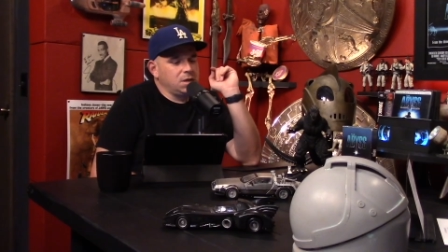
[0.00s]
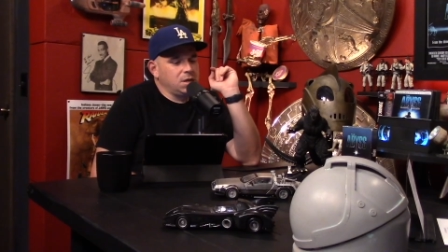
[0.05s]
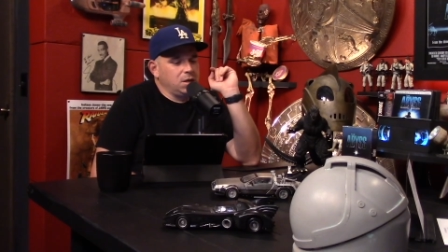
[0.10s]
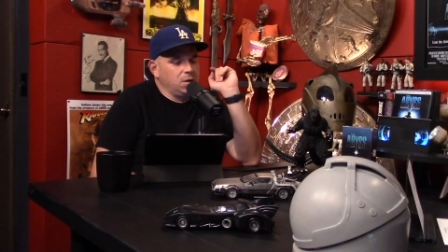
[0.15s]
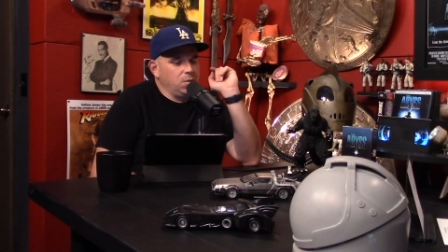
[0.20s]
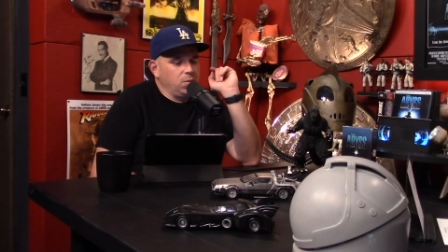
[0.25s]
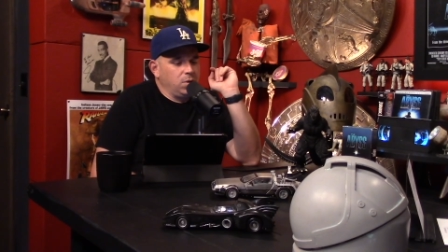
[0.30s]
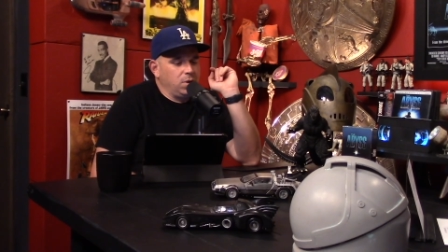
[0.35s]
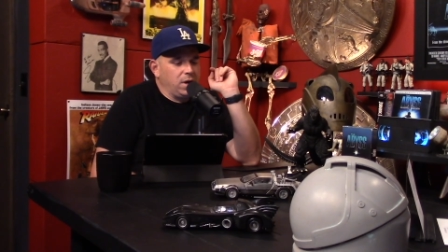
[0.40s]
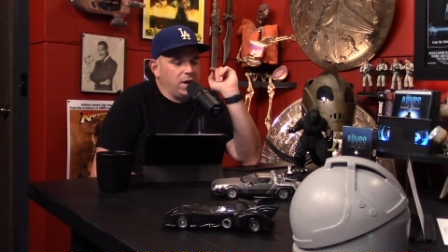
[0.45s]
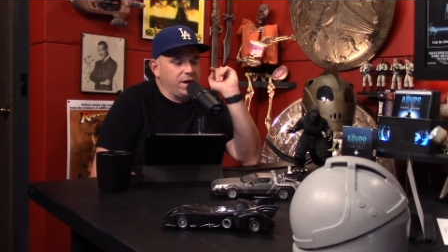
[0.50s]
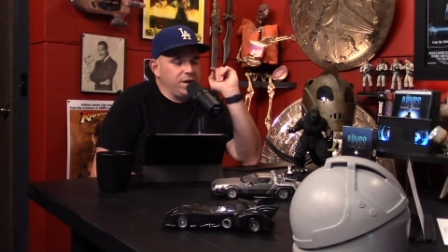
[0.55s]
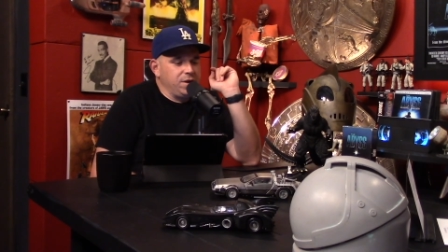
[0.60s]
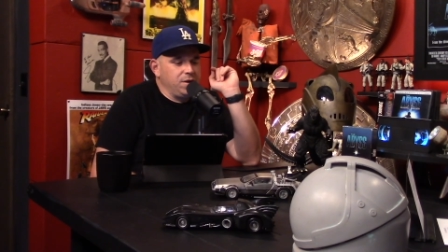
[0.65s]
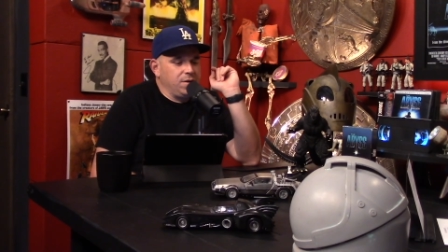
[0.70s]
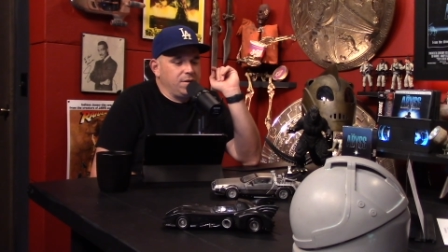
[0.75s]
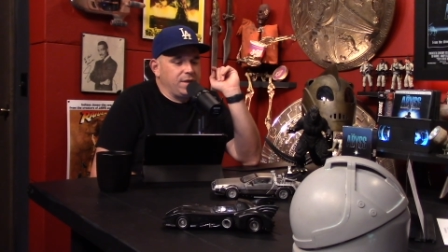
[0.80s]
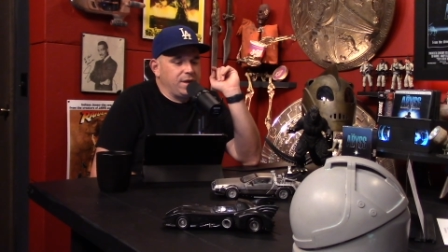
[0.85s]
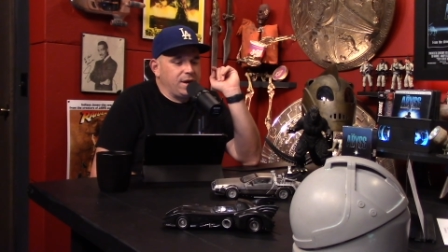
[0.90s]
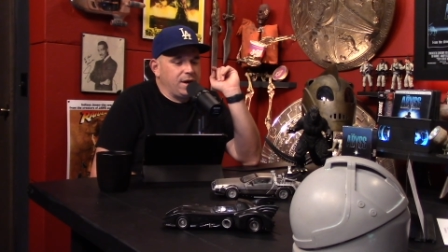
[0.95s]
Well, I
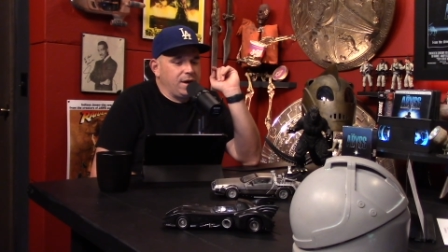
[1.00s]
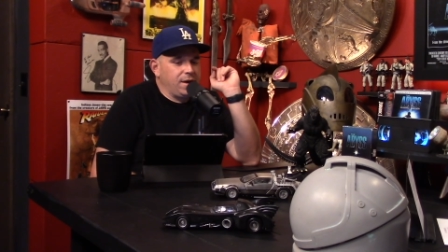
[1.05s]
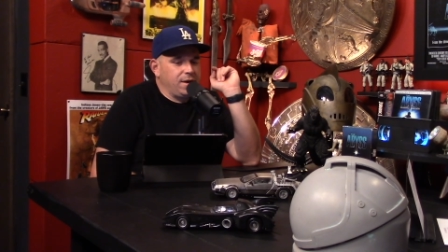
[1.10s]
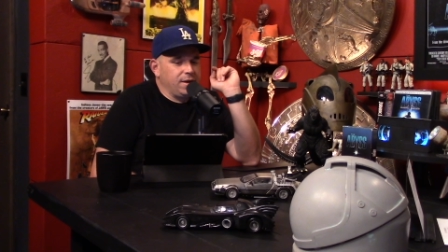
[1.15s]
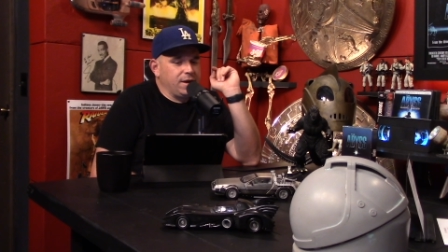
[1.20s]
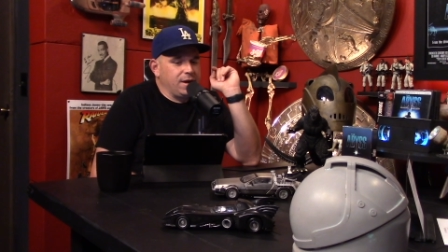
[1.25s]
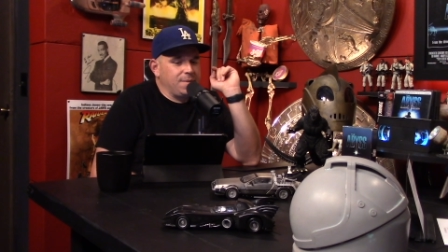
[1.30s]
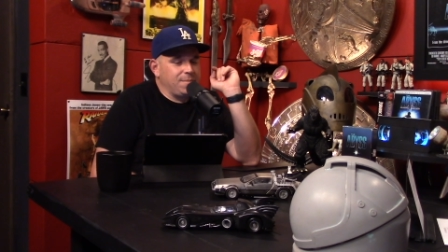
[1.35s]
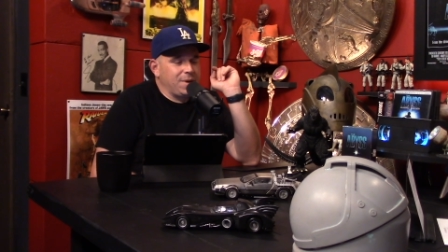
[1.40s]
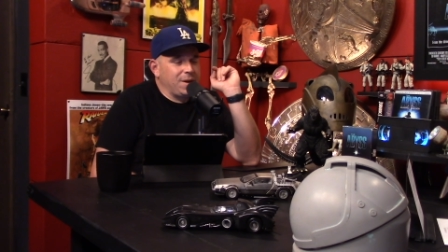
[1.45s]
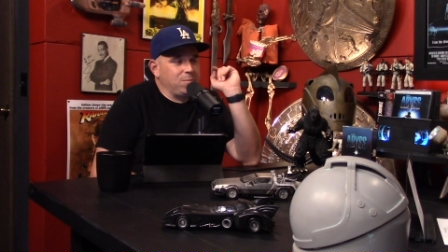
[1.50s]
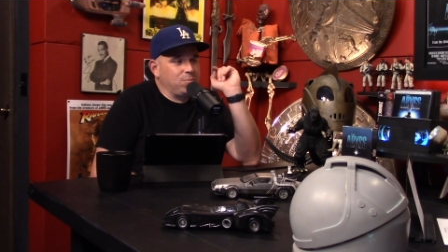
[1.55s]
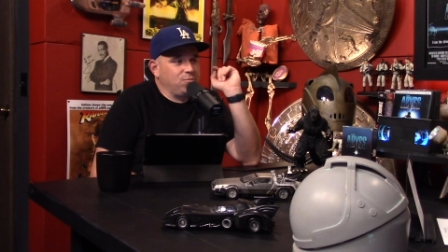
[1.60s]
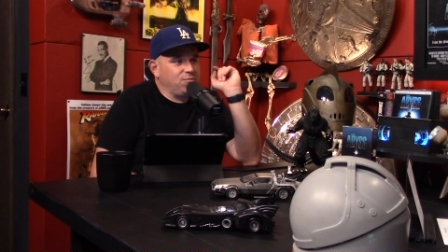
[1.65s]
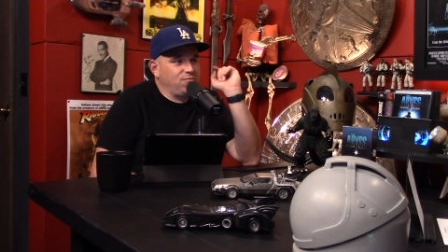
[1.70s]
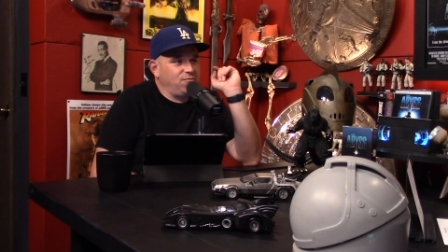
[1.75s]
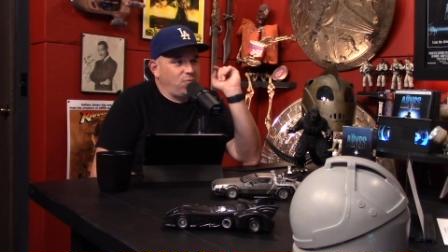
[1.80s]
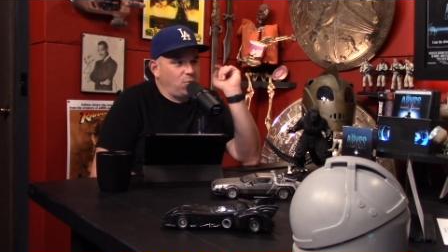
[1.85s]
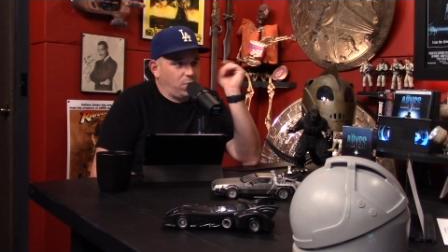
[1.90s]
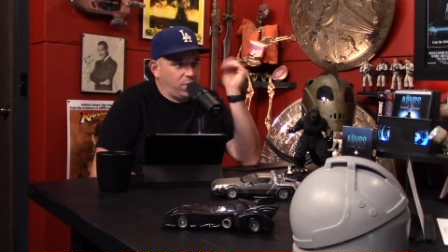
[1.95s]
know that I got my
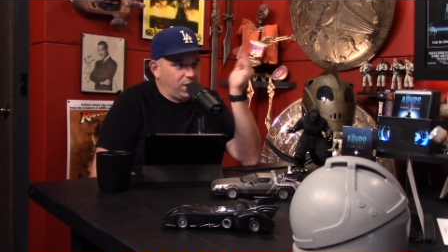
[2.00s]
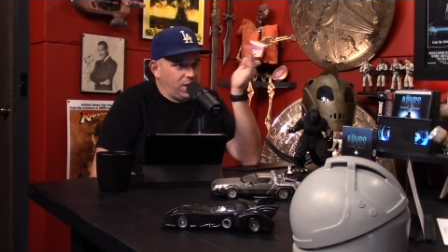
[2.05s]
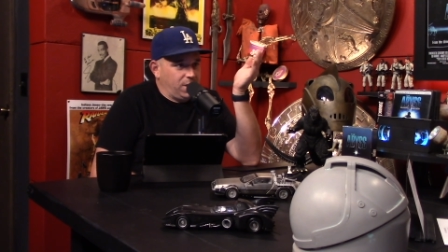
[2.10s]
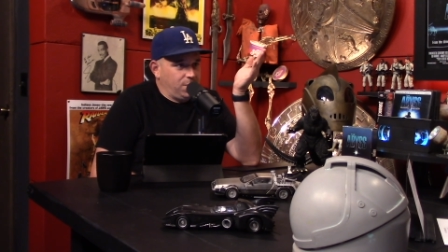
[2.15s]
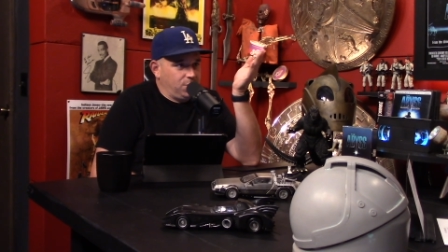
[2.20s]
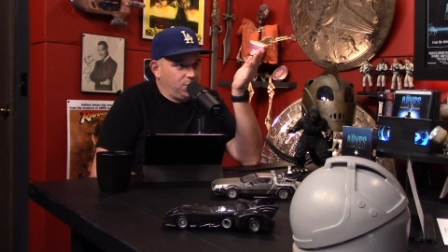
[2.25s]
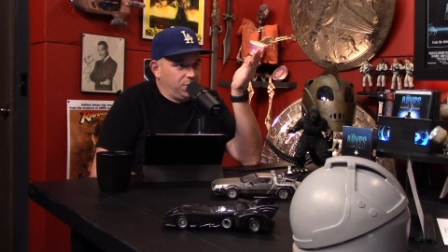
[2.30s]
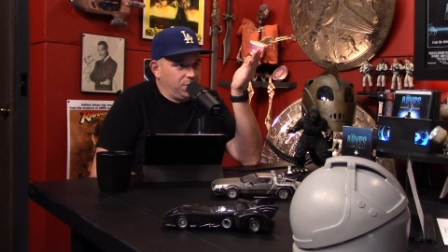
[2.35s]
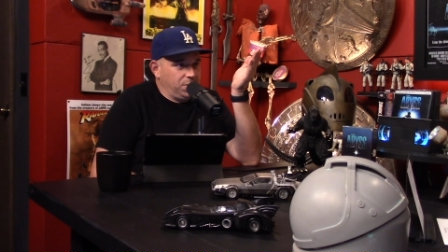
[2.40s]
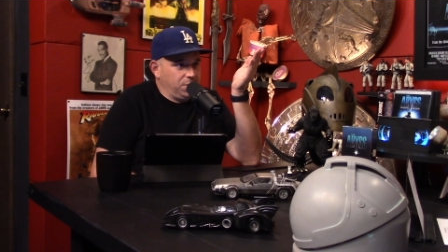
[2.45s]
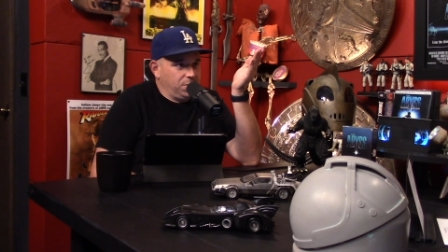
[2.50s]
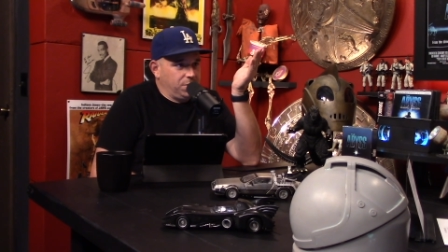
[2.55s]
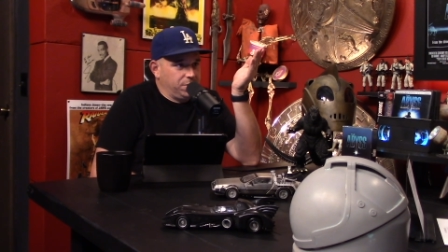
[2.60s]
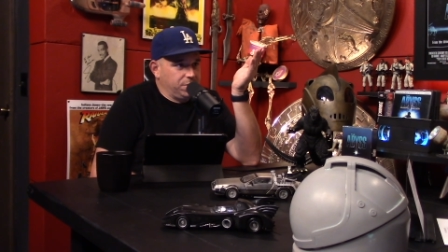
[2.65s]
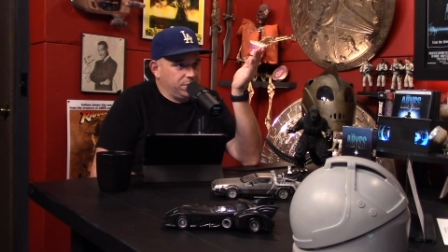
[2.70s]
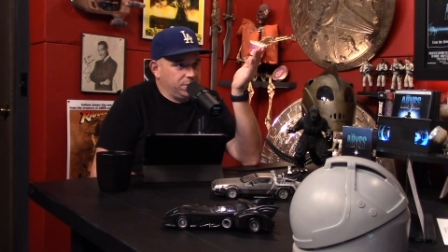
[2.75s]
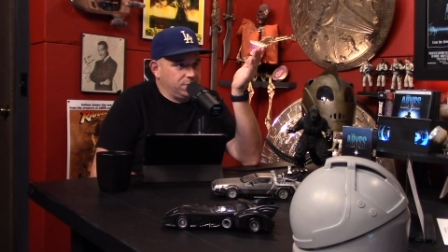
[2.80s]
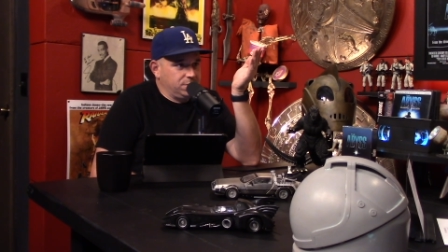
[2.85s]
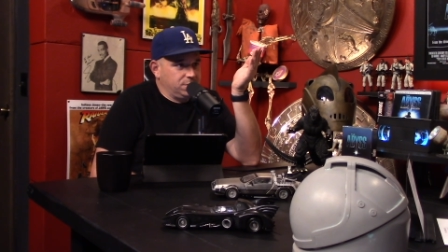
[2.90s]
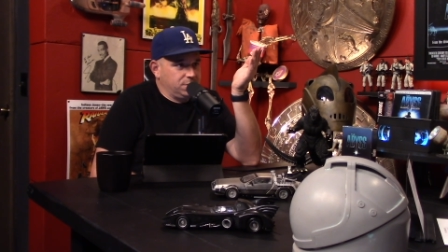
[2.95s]
4K
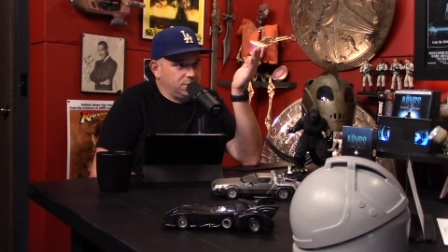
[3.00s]
pre-ordered,